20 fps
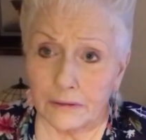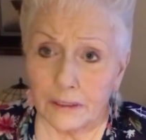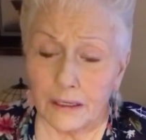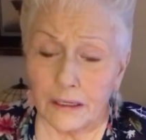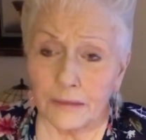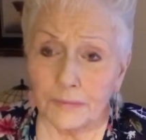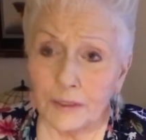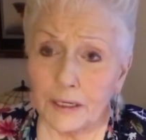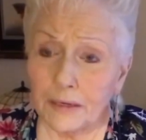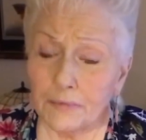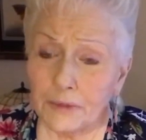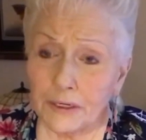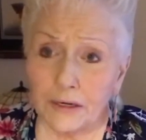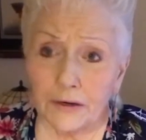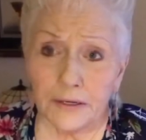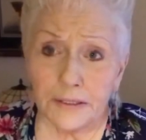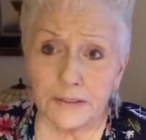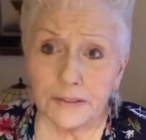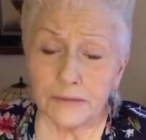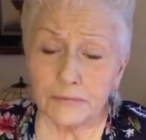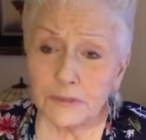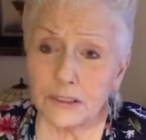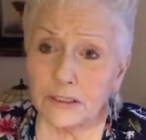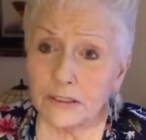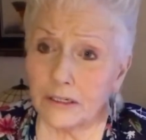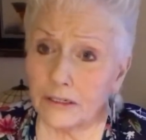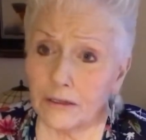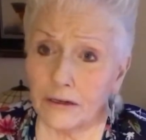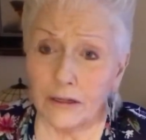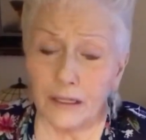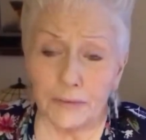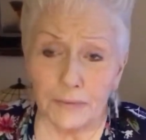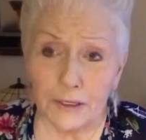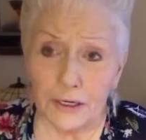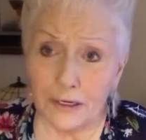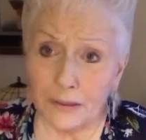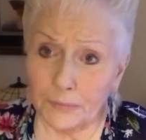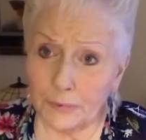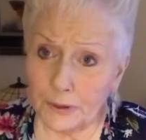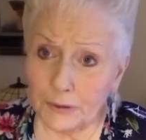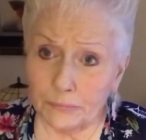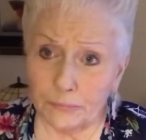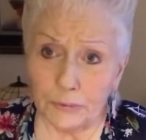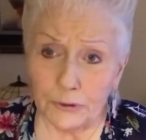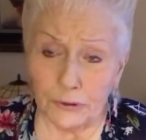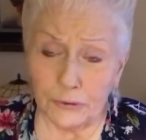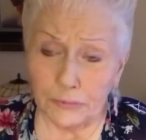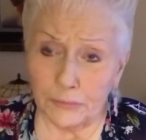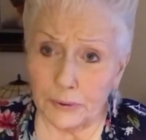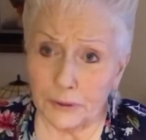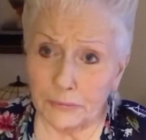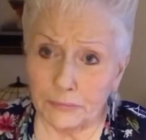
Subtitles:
I'm going to be nice, I'm just going to call him a nincompoop,